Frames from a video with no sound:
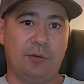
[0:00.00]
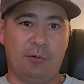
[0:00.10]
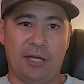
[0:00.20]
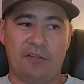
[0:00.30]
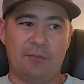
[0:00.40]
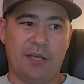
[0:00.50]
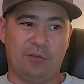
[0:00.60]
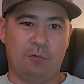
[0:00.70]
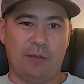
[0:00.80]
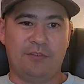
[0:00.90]
So we went out to
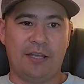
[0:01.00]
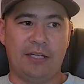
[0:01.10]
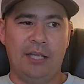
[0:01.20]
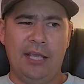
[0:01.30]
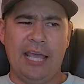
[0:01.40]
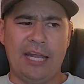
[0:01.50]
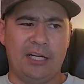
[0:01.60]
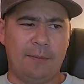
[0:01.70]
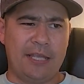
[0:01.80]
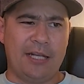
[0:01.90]
Mazda website,
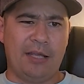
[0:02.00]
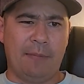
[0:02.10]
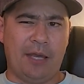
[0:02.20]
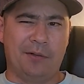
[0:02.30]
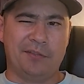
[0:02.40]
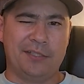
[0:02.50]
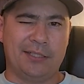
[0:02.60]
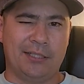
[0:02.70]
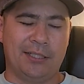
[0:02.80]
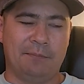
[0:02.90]
ended up getting about
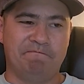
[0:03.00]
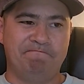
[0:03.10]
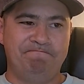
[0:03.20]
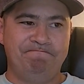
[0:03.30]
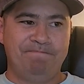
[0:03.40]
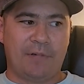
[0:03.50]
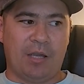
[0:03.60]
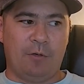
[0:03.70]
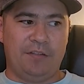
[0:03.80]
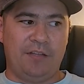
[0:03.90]

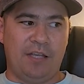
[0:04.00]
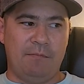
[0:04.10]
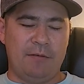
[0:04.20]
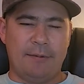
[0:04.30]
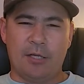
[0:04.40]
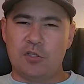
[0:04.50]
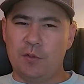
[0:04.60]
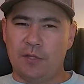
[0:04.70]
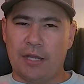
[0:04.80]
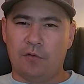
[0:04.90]
I want to say maybe about
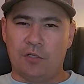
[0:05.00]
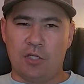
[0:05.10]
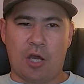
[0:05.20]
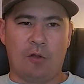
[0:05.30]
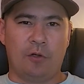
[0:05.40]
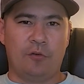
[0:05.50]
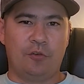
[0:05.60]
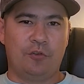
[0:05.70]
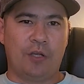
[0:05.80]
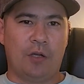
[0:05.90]

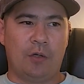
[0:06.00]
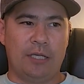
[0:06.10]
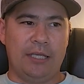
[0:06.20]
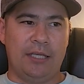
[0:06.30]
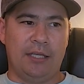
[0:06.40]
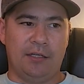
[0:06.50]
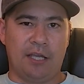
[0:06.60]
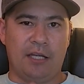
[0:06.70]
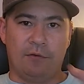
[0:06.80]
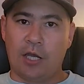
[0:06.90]
$2,000 or so in
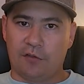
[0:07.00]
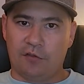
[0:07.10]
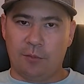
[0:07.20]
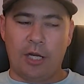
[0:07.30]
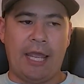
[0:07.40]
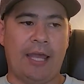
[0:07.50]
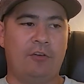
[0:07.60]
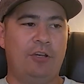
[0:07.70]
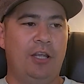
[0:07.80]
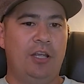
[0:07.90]
kind of customer
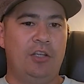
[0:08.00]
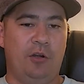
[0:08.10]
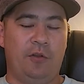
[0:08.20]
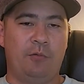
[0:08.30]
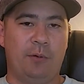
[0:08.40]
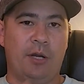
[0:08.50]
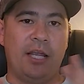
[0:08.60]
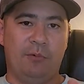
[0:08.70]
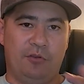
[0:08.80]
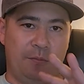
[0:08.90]
cash, that we were
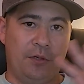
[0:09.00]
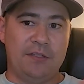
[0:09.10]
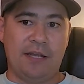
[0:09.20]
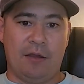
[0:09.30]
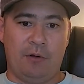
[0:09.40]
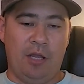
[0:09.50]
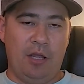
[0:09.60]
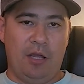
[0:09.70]
able to put down,